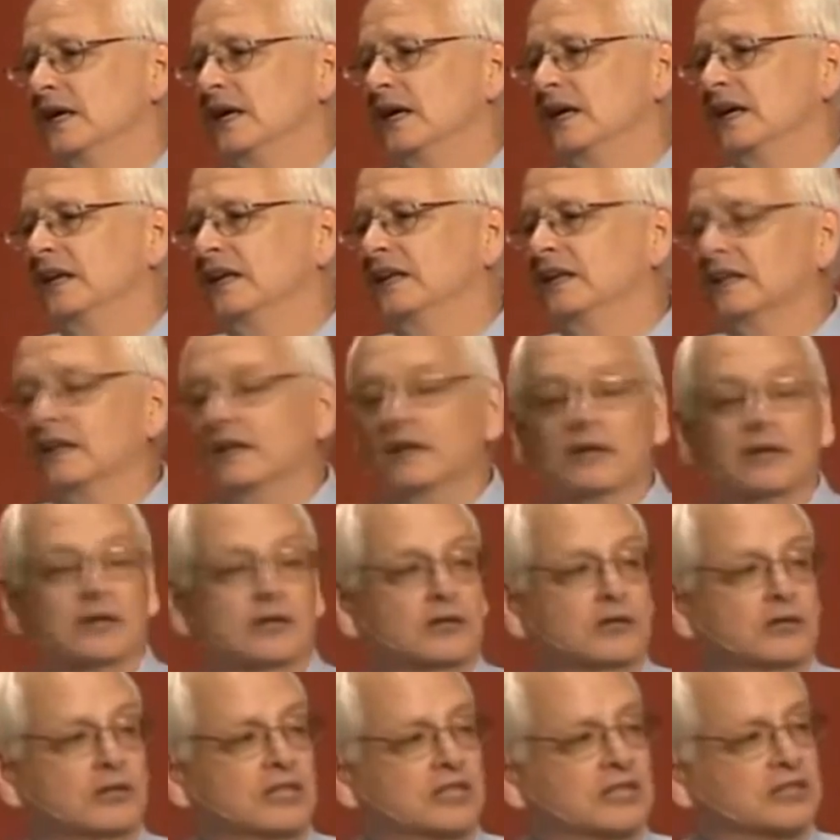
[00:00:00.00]
And
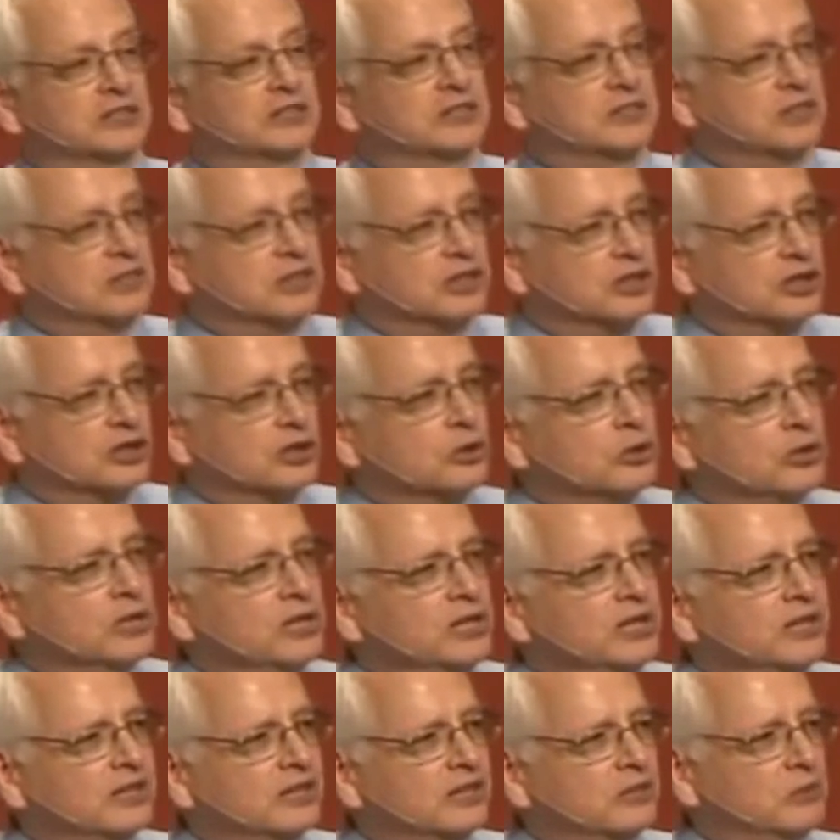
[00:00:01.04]
it's to the
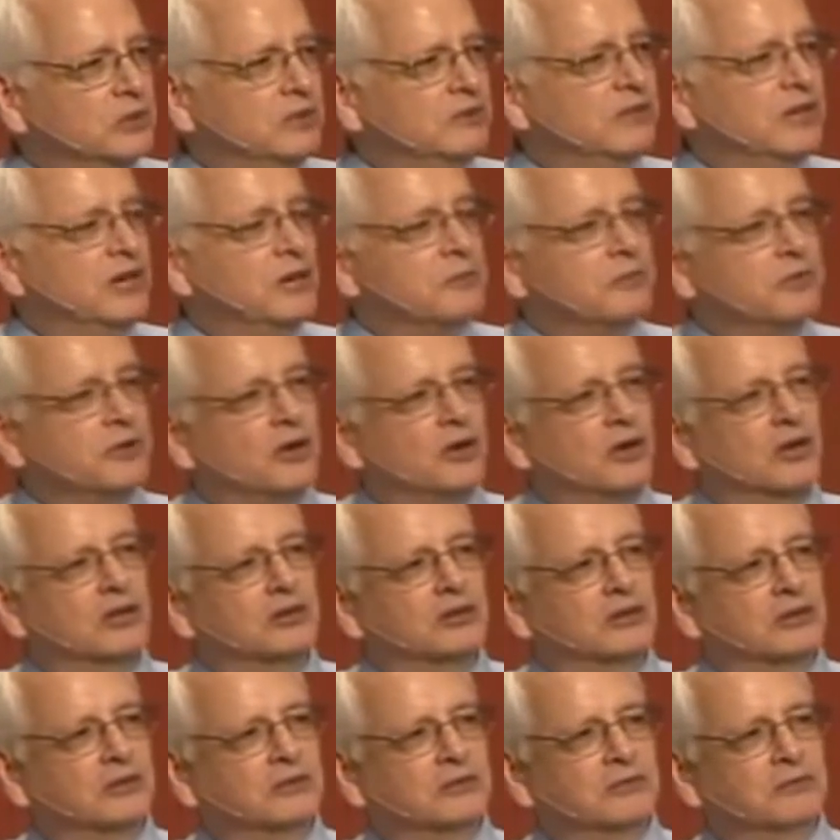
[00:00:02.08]
degree that we've helped
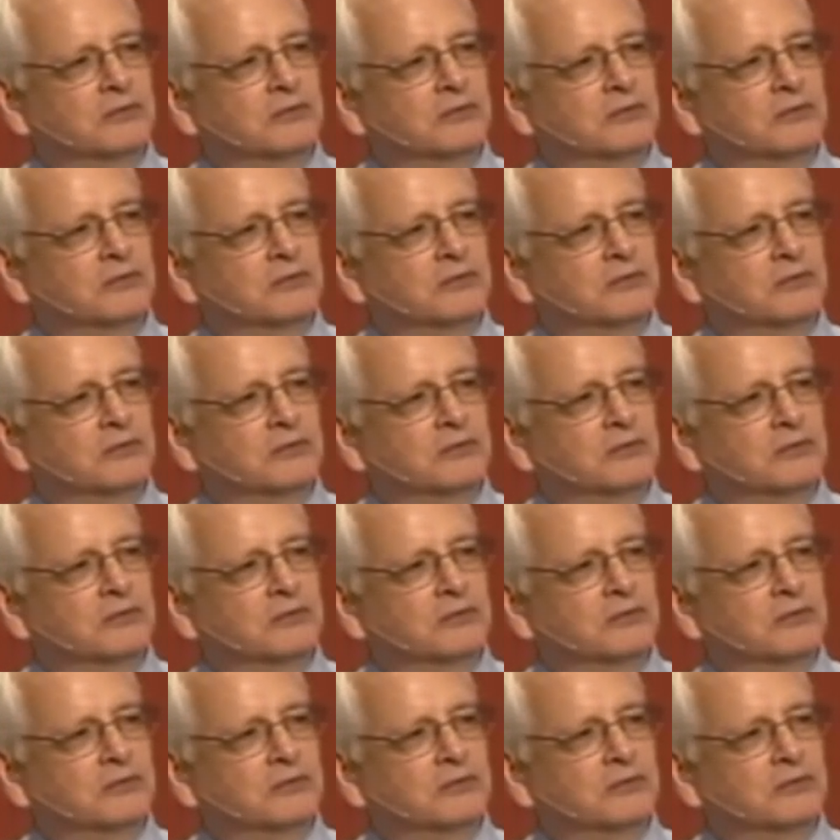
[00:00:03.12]
our